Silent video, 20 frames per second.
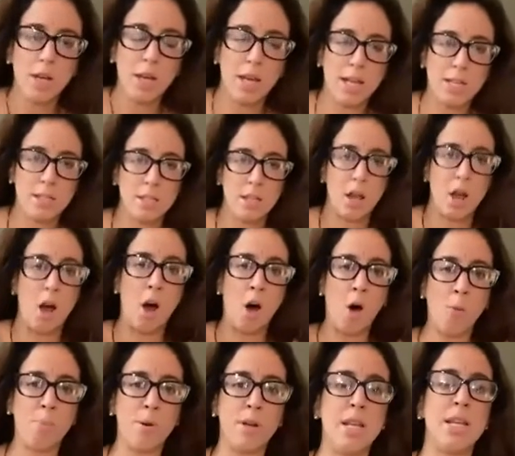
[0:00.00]
it's
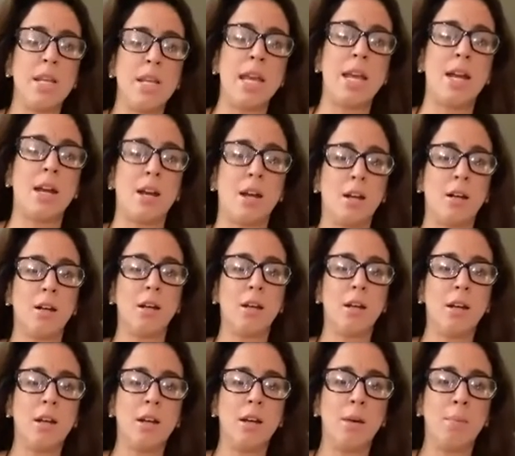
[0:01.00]
opening here,
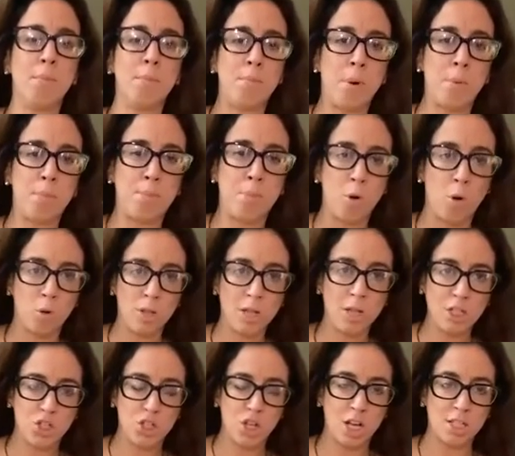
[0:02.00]
but
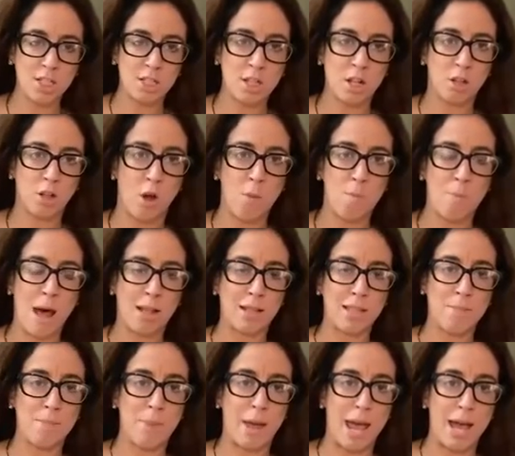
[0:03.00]
pulling just the low
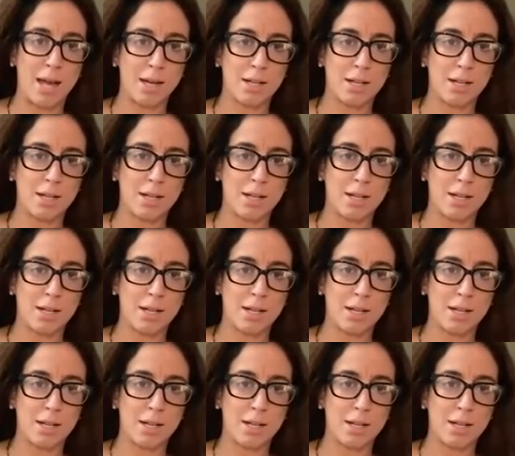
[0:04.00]
belly back.